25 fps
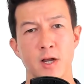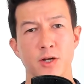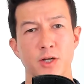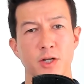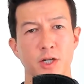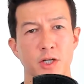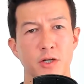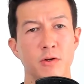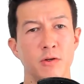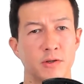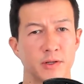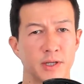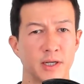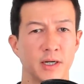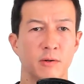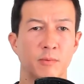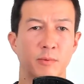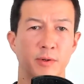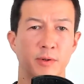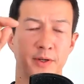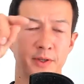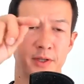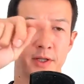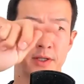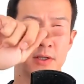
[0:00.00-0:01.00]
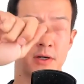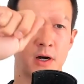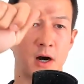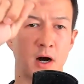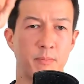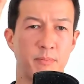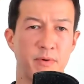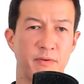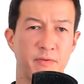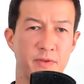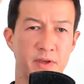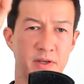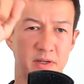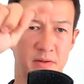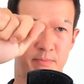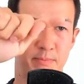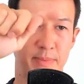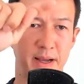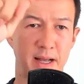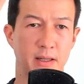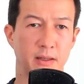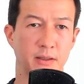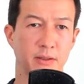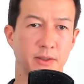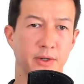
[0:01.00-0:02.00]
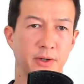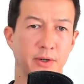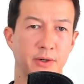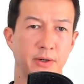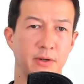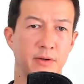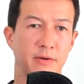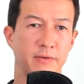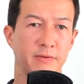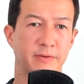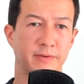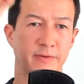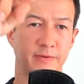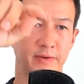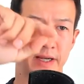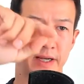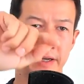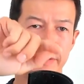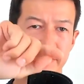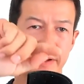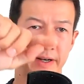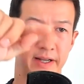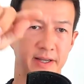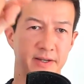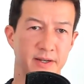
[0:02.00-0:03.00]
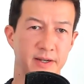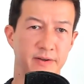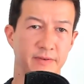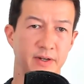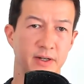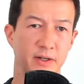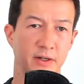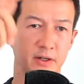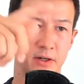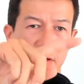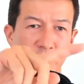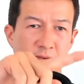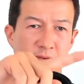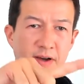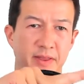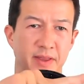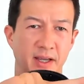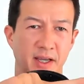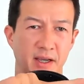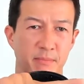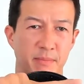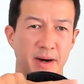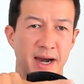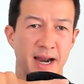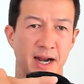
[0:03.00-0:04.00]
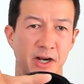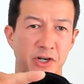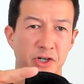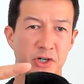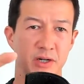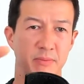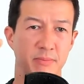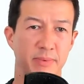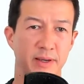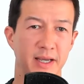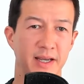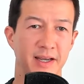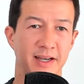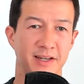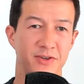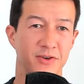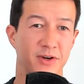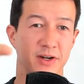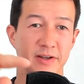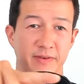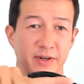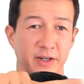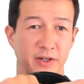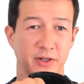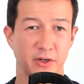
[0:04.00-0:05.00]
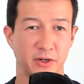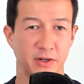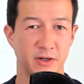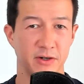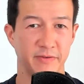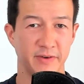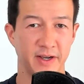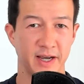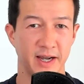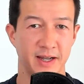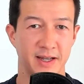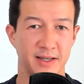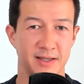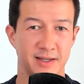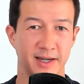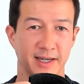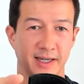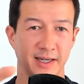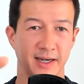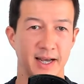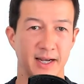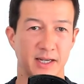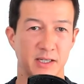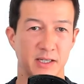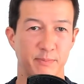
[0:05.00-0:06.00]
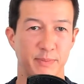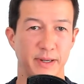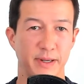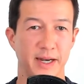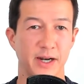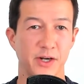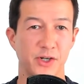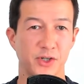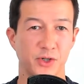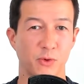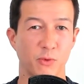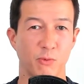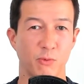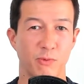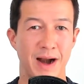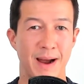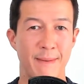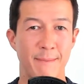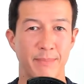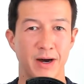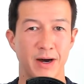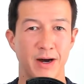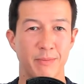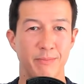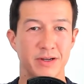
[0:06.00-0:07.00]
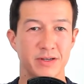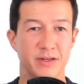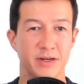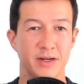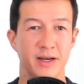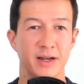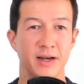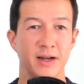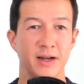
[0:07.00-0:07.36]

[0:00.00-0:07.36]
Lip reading: Do you think we're at the top of this bell curve? If it isn't even a curve, I think it might actually be. It's not even a curve yet. It's like an exponential ramp up, isn't it?